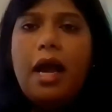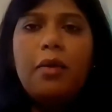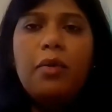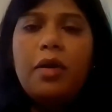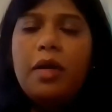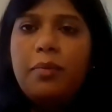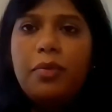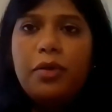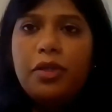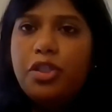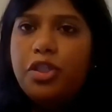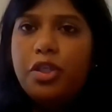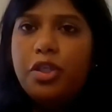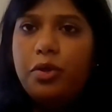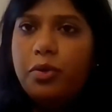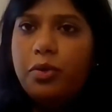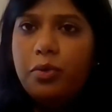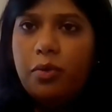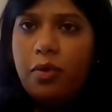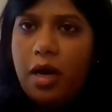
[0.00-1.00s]
I want to push
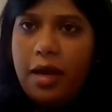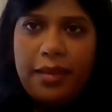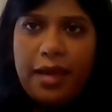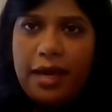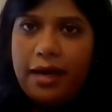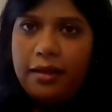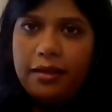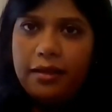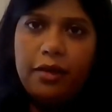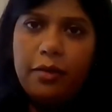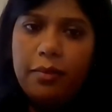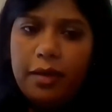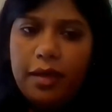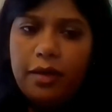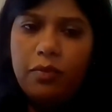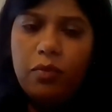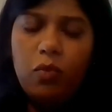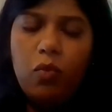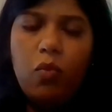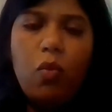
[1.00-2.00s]
you on that a little
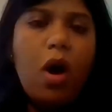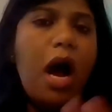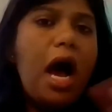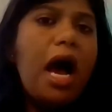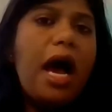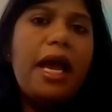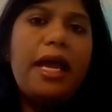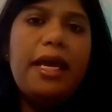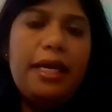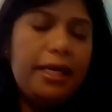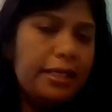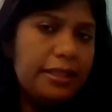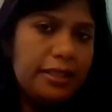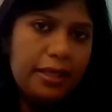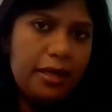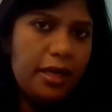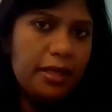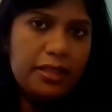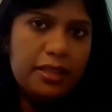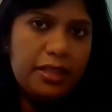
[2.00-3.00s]
bit. Why
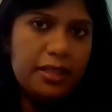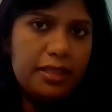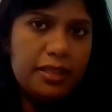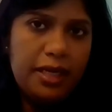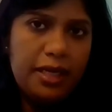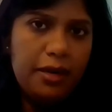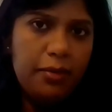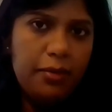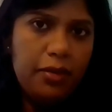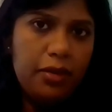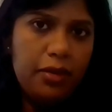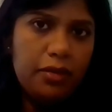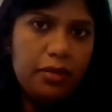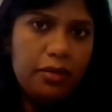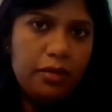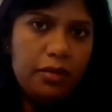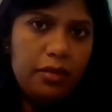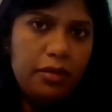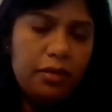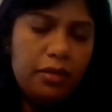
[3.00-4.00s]
is it unsustainable?